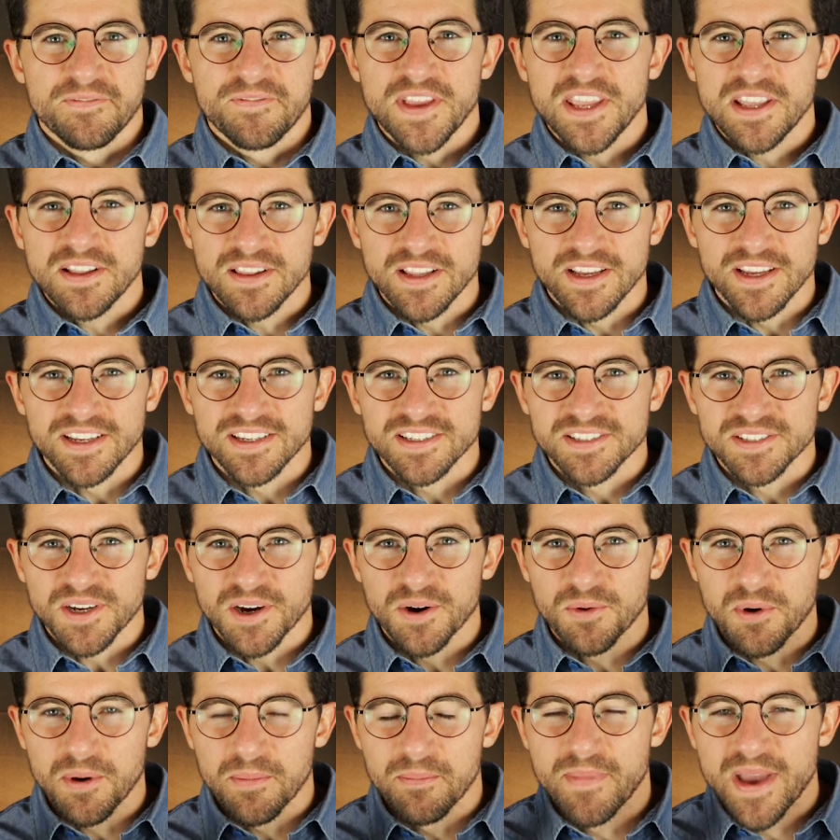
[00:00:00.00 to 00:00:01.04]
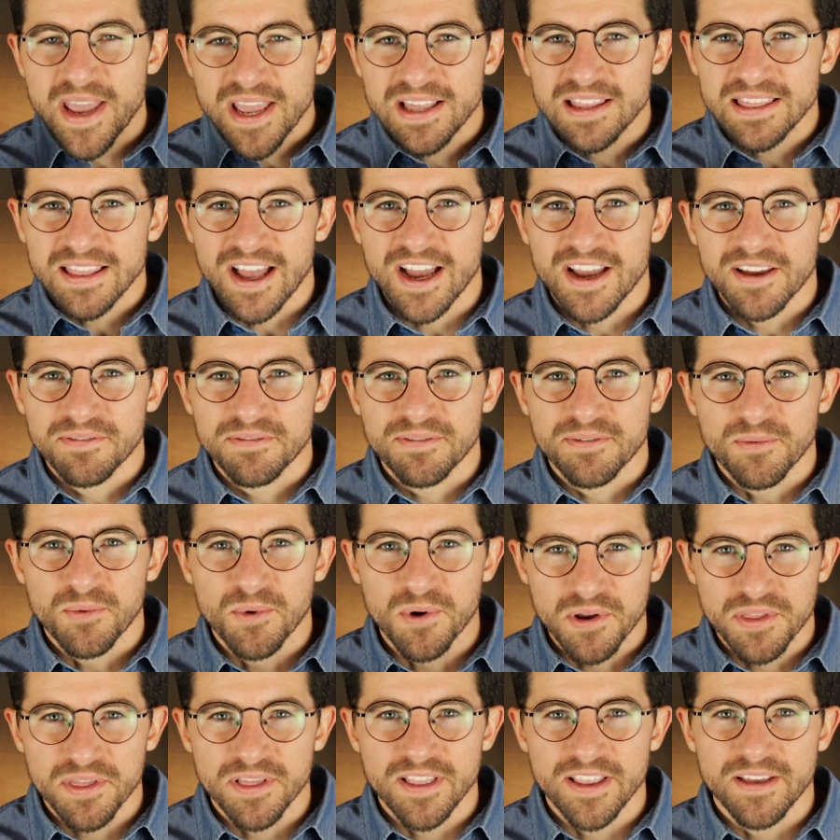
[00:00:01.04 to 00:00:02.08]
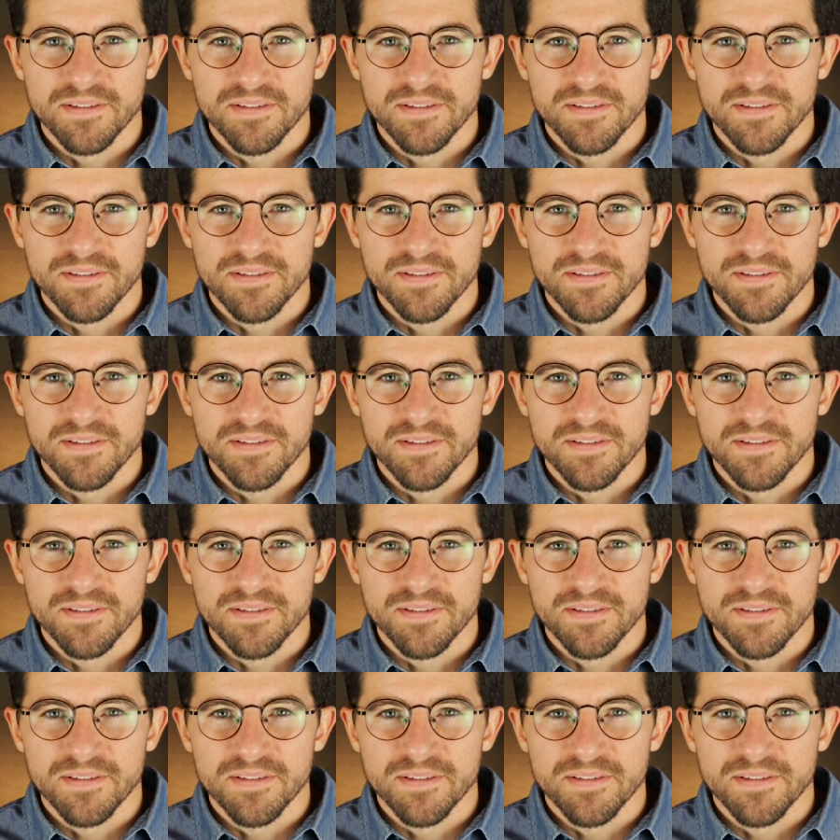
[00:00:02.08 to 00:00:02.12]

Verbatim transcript: Feelings are what make life worth